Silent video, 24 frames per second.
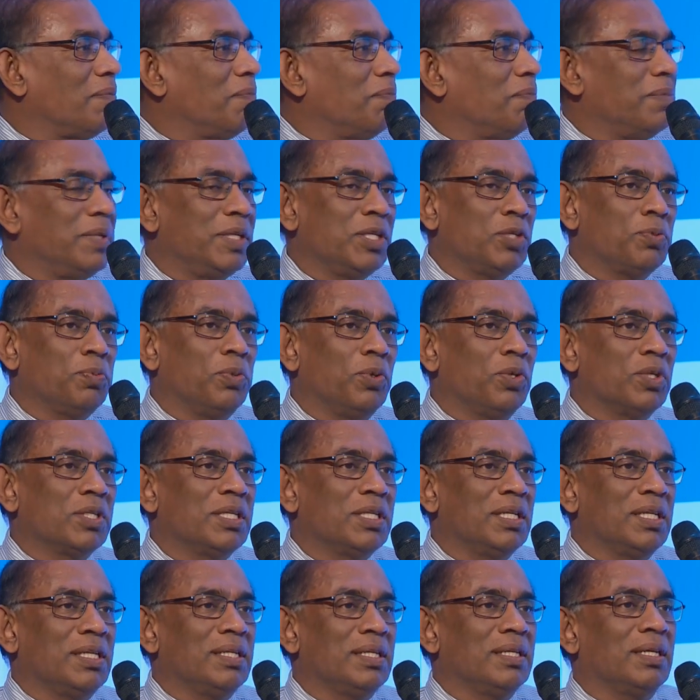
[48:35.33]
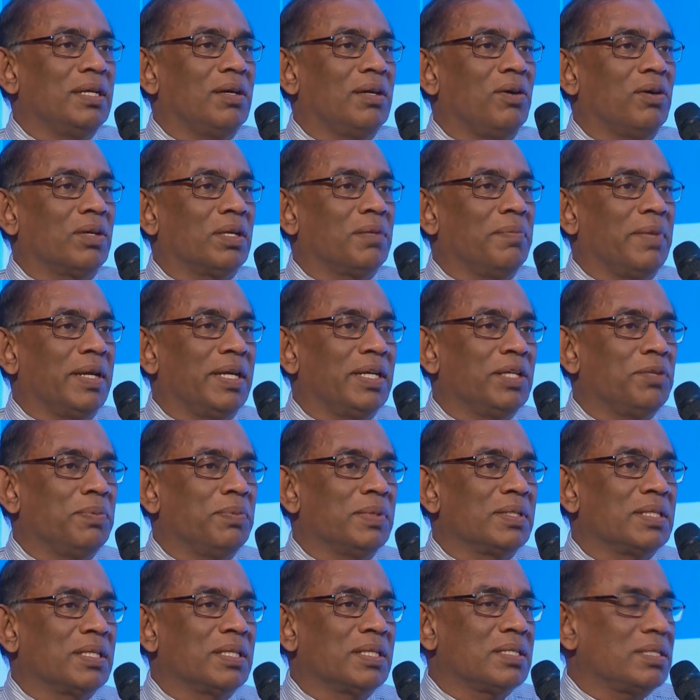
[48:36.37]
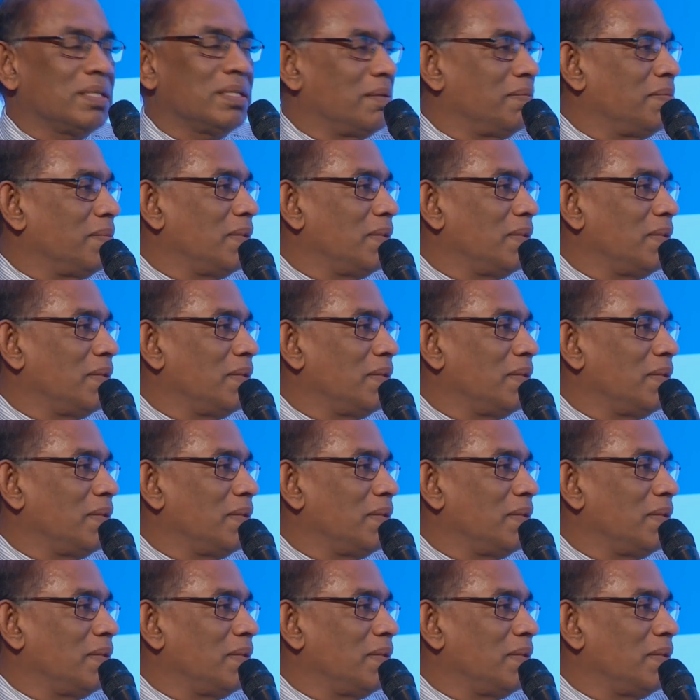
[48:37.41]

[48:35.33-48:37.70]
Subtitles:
disposal or a management system.